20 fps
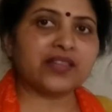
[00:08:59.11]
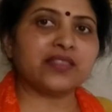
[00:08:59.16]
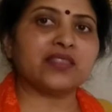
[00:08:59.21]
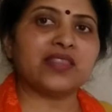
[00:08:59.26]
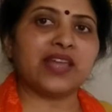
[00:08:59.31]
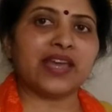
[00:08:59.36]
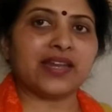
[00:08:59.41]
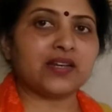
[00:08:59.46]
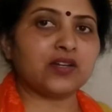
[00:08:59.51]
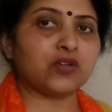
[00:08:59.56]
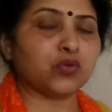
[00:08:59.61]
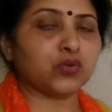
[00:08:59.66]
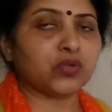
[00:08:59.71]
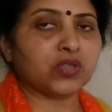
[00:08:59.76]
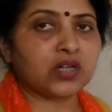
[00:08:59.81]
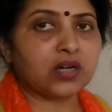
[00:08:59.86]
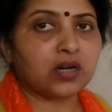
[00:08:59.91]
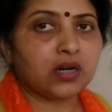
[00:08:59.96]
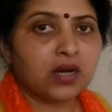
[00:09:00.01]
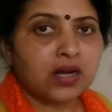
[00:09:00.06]
and then do
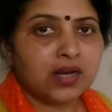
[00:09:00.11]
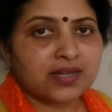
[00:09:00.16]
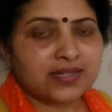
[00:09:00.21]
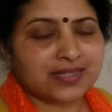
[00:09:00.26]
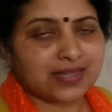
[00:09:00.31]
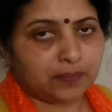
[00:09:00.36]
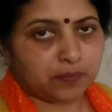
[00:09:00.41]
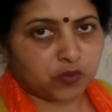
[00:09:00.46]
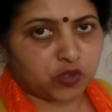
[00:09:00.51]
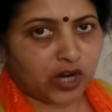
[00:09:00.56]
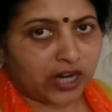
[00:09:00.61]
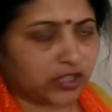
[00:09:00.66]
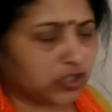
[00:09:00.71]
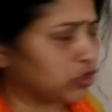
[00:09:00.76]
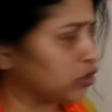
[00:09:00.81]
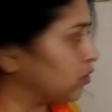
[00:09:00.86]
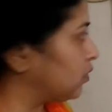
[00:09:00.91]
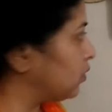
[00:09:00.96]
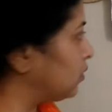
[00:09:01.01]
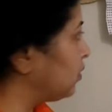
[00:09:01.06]
the
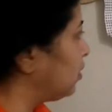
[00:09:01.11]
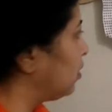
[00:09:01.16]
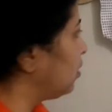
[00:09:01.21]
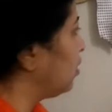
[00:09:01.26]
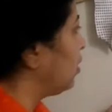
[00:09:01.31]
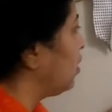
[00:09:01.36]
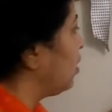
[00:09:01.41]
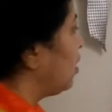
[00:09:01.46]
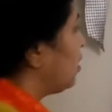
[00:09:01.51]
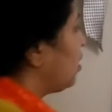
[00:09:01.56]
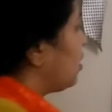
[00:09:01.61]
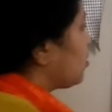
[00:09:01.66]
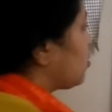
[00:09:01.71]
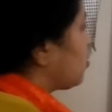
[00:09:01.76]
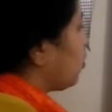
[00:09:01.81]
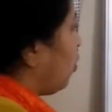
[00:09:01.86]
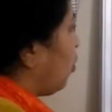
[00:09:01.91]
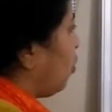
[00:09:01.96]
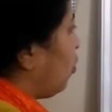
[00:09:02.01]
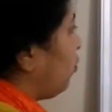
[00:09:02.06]
subtraction.
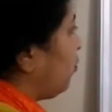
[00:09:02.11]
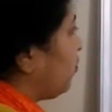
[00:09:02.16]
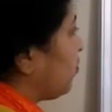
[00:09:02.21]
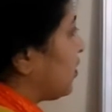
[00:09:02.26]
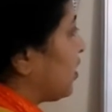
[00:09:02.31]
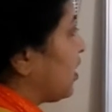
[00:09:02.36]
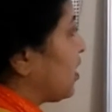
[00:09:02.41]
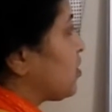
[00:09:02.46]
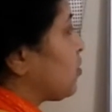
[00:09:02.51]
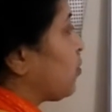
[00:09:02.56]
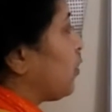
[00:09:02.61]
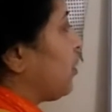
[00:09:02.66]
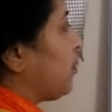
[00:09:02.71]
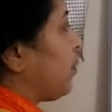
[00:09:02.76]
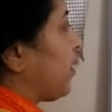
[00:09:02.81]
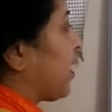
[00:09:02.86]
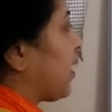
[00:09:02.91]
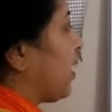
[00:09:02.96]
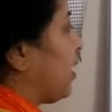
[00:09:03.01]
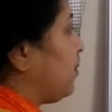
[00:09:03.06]
So this
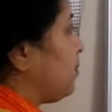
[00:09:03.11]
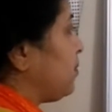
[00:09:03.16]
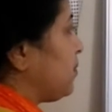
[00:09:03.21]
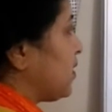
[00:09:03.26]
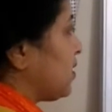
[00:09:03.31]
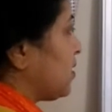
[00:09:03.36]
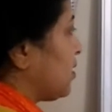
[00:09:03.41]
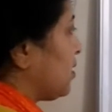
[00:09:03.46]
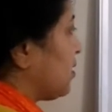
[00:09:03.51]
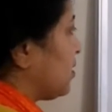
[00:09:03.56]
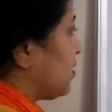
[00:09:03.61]
will become